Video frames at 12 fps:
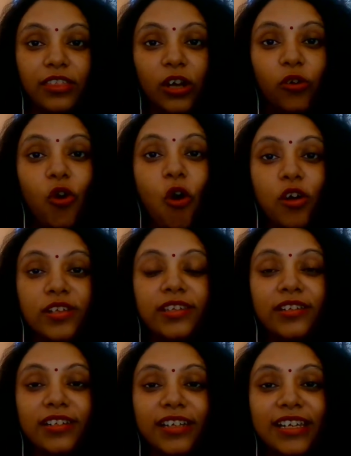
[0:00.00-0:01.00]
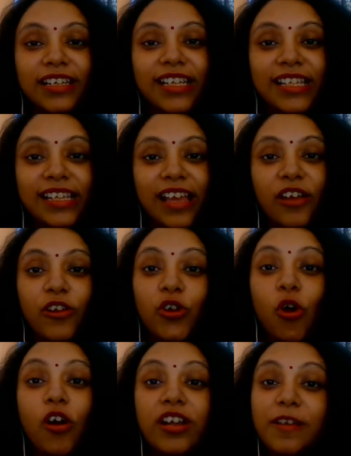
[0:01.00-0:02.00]
the cost is
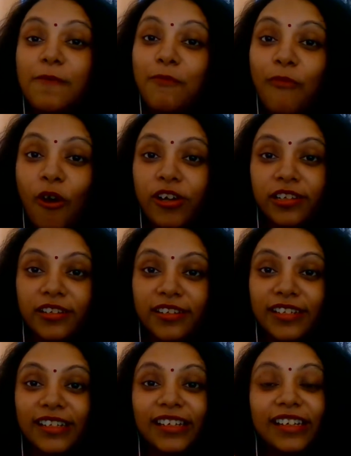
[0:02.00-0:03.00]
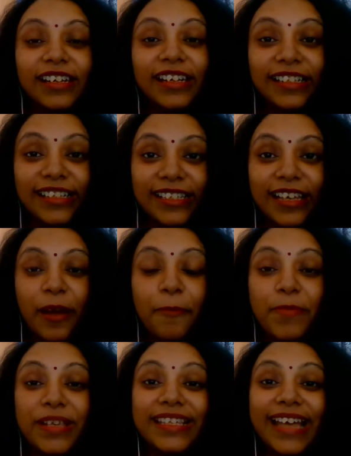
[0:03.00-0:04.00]
not important. It's
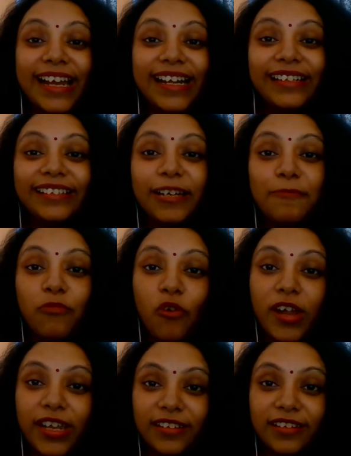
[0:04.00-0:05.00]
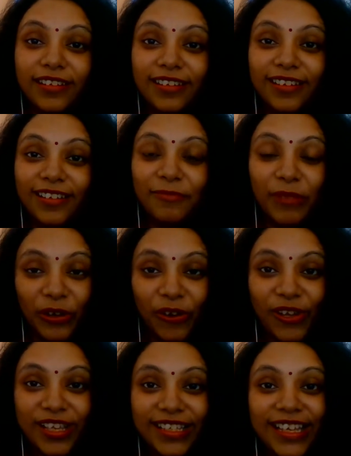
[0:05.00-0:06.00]
beside the point.
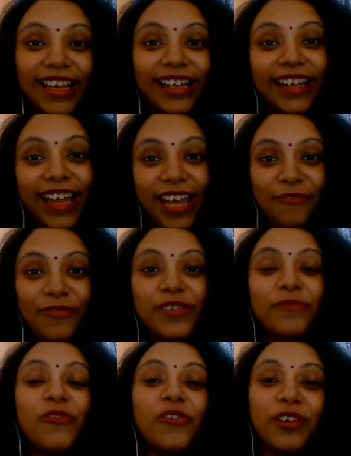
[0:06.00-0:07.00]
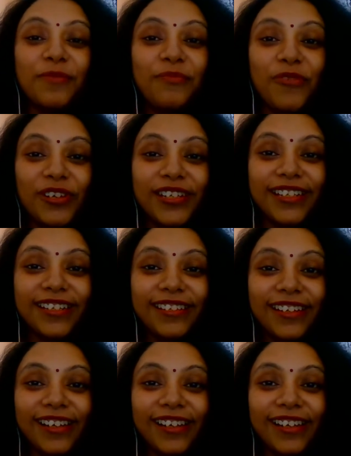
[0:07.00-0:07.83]
Because life is more important.